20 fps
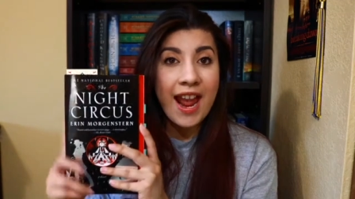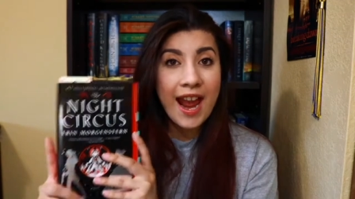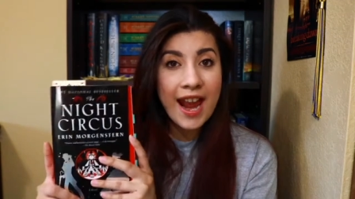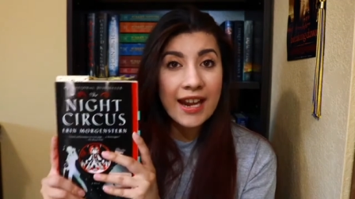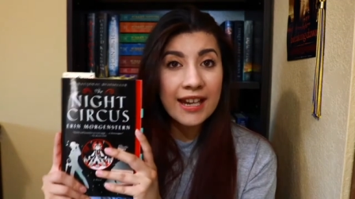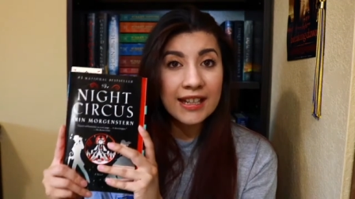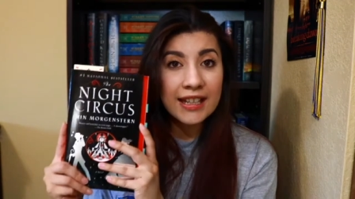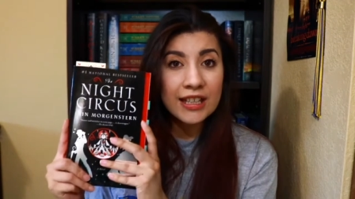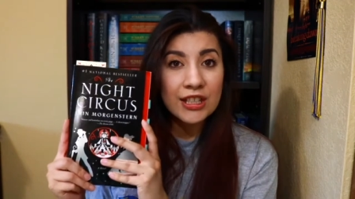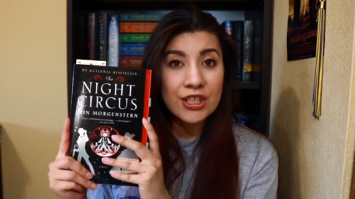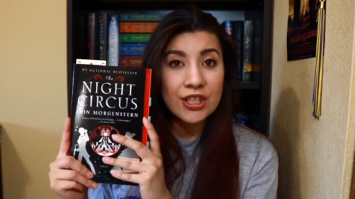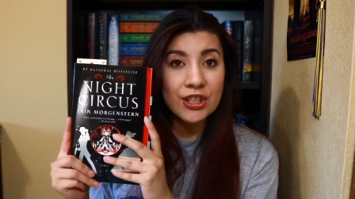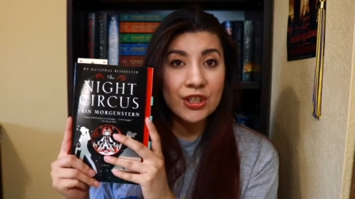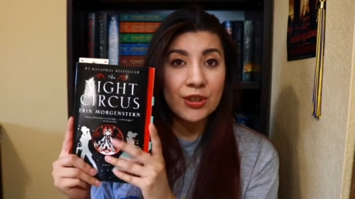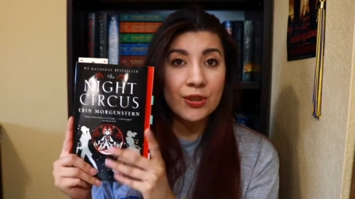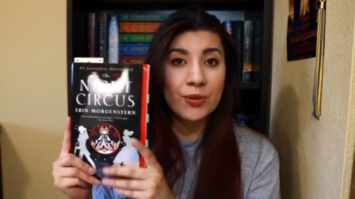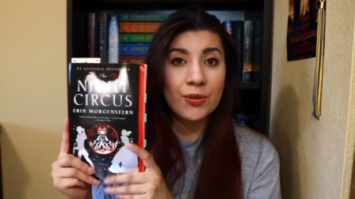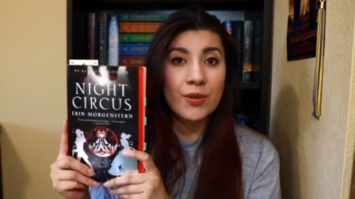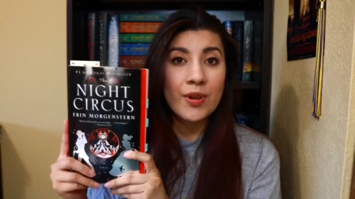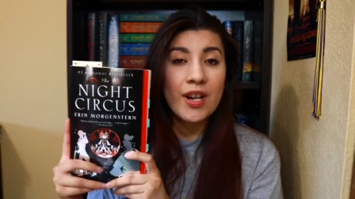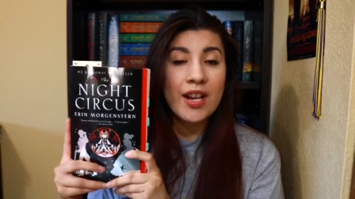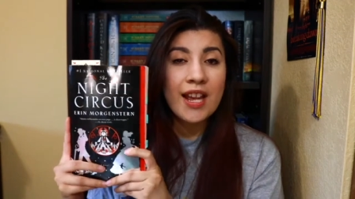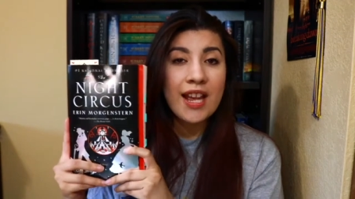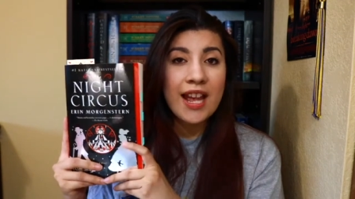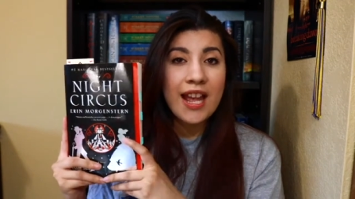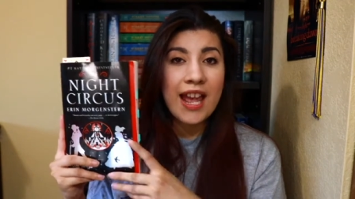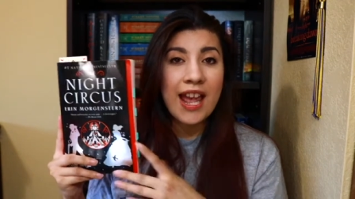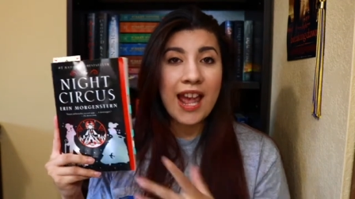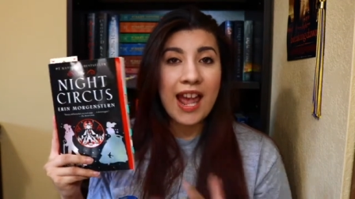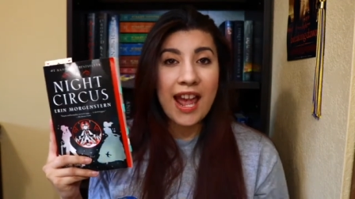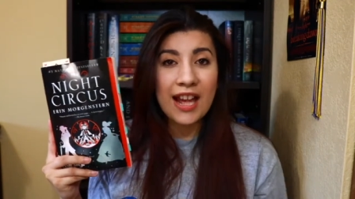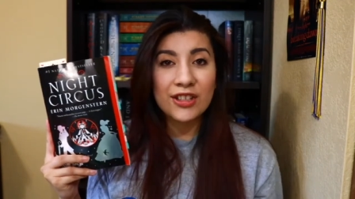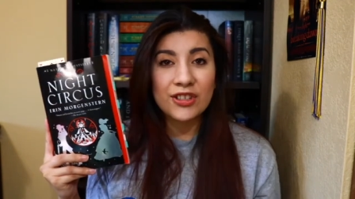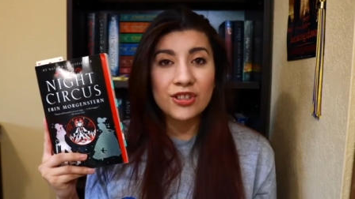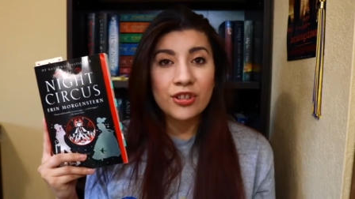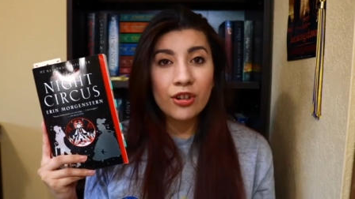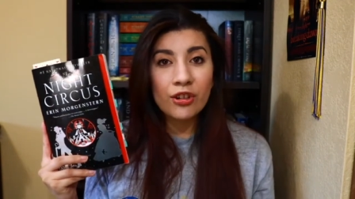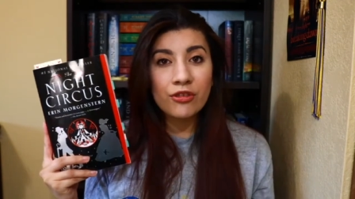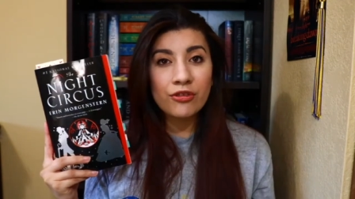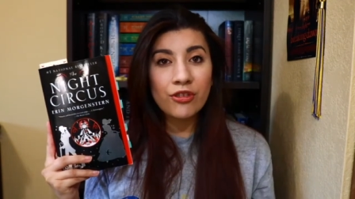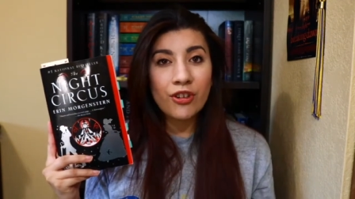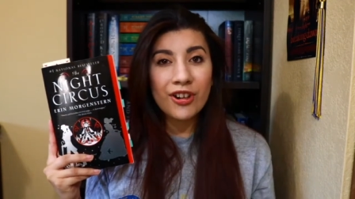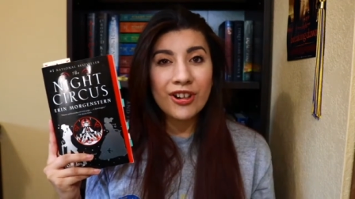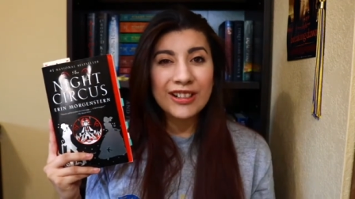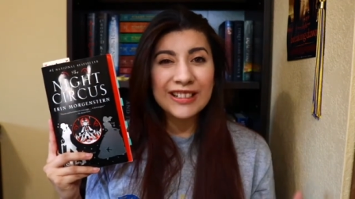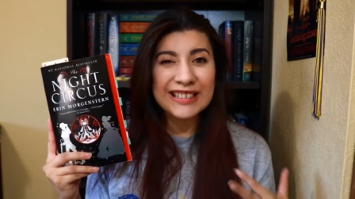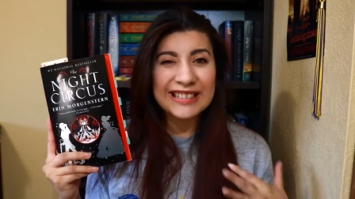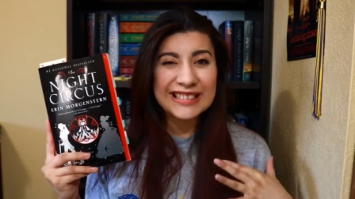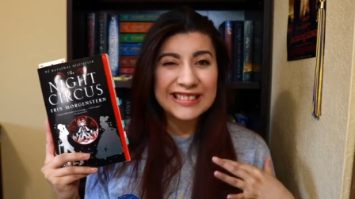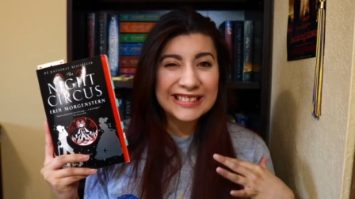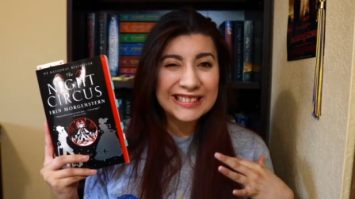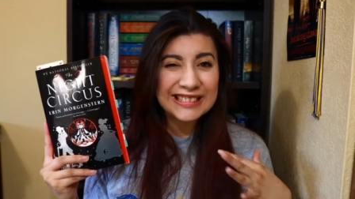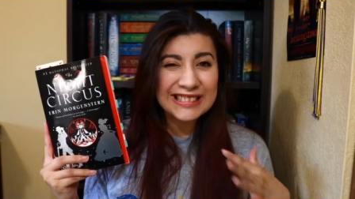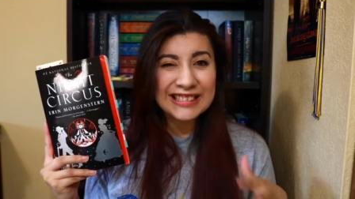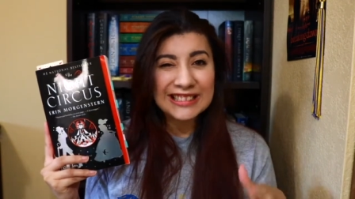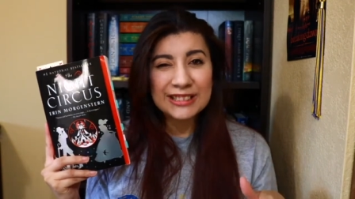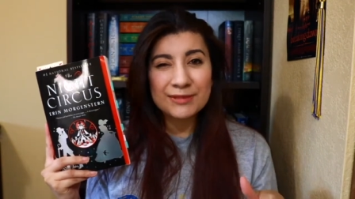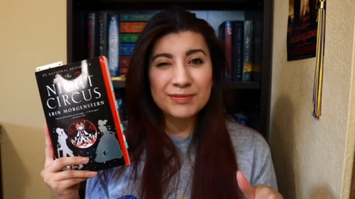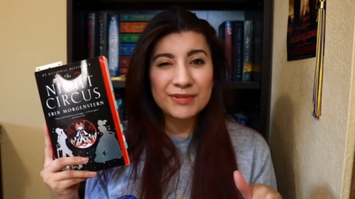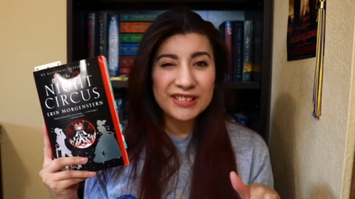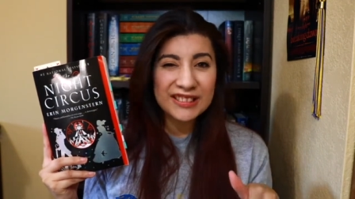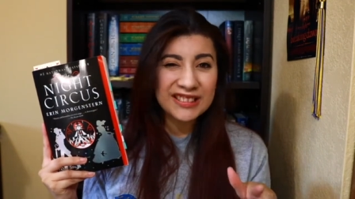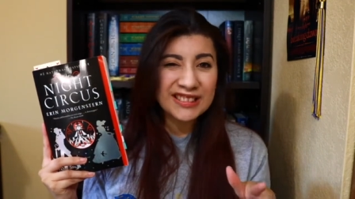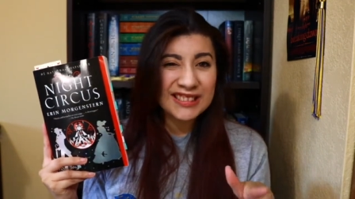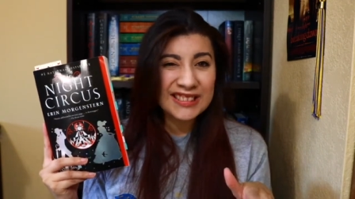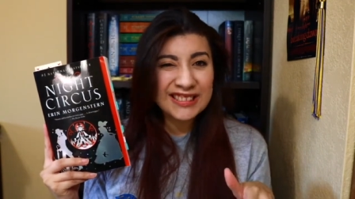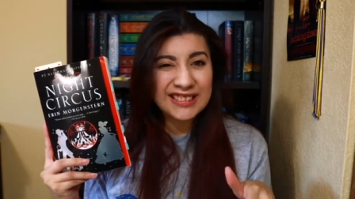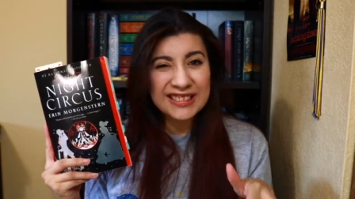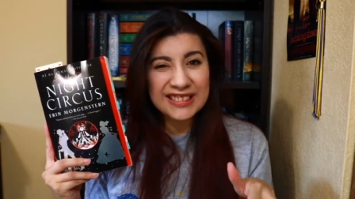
82, and so far it's been